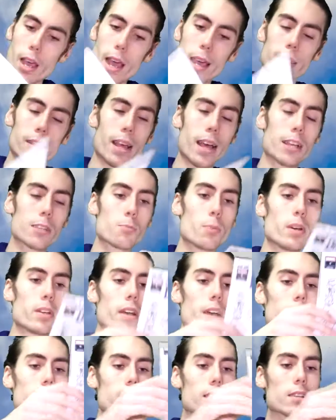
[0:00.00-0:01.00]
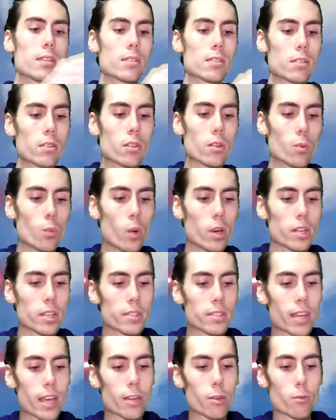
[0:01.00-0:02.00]
And last but not least, the 1 in
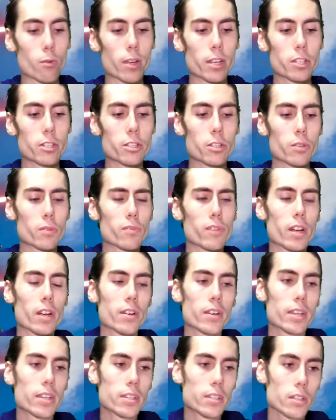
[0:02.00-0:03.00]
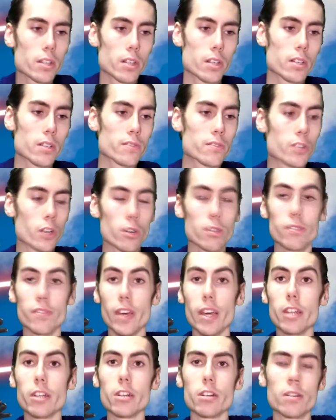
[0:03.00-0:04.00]
10 ratio variant of Darth
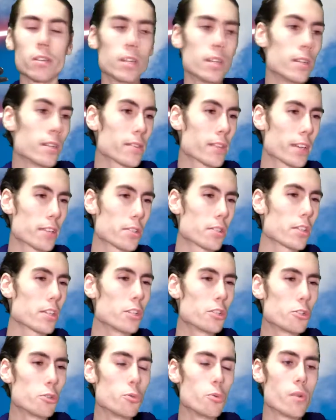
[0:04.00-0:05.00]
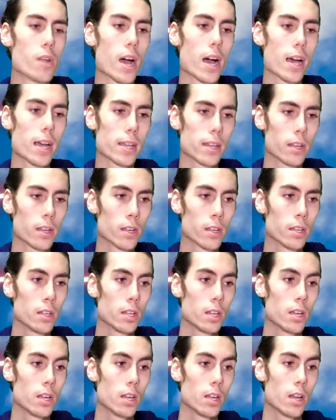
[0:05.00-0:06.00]
Vader. That is issue 9.
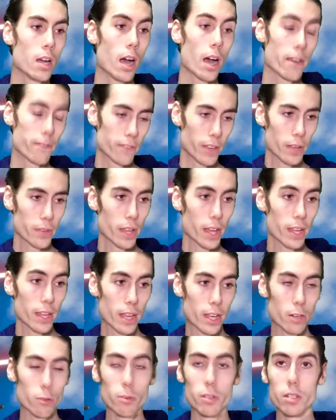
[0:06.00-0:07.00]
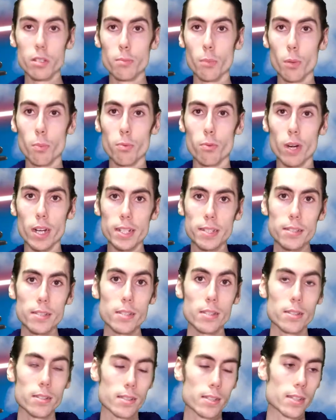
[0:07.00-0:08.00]
I found that at a reasonable
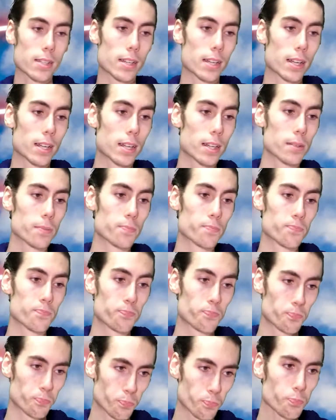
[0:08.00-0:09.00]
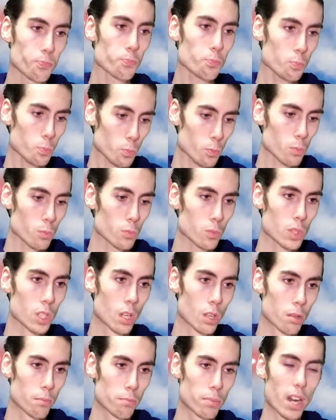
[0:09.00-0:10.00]
price.
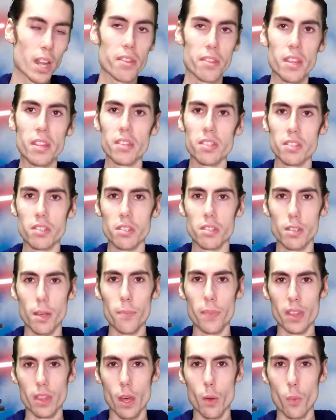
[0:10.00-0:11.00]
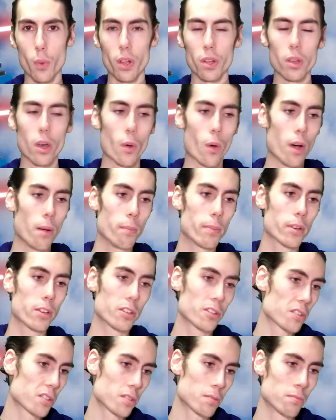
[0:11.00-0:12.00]
But I think this is something that will go up
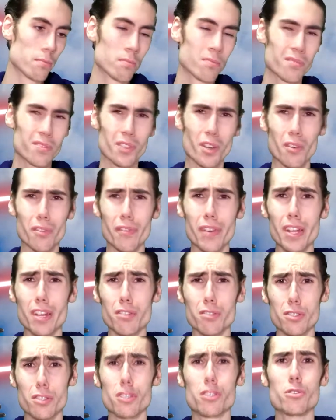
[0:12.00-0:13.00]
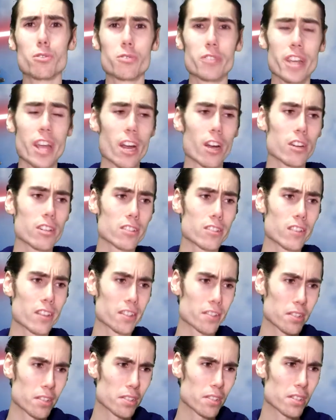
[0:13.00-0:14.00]
because Darth Vader is a huge character,
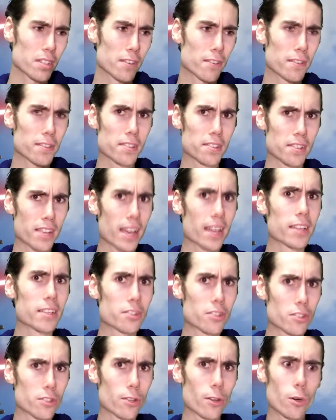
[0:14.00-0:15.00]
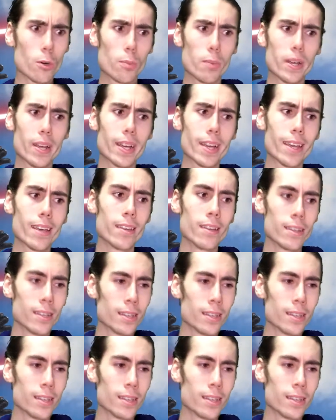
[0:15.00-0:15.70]
and this series is getting so big.